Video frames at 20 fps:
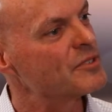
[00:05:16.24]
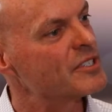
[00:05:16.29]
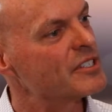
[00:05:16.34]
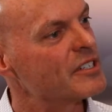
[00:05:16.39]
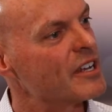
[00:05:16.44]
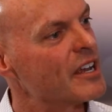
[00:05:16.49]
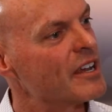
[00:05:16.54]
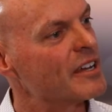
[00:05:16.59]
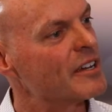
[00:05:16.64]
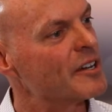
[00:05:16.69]

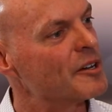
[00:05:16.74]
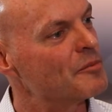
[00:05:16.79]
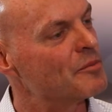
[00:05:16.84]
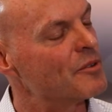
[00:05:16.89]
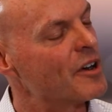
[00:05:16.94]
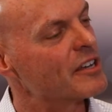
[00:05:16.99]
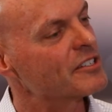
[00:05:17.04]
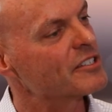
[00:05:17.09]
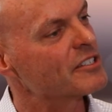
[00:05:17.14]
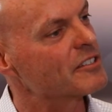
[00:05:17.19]
stay
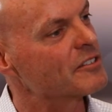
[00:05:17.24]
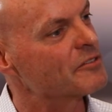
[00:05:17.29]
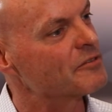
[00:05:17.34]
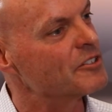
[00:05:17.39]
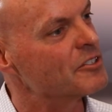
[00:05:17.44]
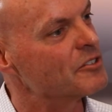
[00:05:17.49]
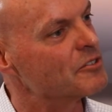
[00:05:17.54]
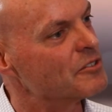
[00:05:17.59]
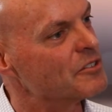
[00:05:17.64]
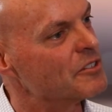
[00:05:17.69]
abreast of
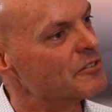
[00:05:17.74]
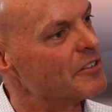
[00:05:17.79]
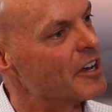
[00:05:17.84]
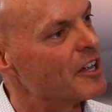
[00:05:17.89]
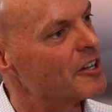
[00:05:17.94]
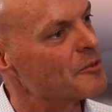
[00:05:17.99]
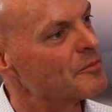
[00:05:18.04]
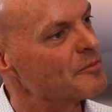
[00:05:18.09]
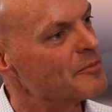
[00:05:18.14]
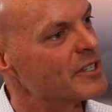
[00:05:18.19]
new
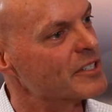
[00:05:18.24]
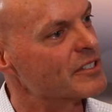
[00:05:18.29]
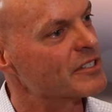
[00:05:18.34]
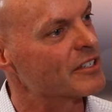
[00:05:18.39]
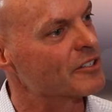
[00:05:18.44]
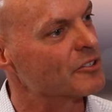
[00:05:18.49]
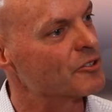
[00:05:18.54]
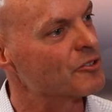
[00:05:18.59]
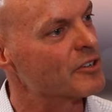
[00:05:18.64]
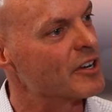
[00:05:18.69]
developments
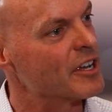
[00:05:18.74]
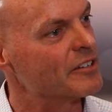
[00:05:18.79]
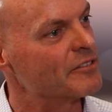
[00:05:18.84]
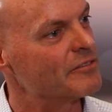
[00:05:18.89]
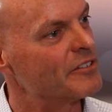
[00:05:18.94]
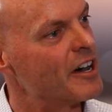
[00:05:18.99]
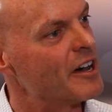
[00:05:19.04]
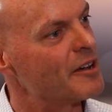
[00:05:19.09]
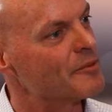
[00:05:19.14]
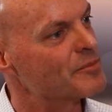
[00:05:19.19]
in
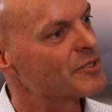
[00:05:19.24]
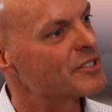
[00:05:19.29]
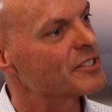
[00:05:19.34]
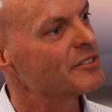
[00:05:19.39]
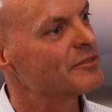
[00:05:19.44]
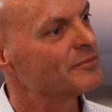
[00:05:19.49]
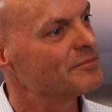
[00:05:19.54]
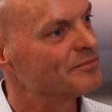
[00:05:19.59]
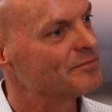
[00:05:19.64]
creative ops?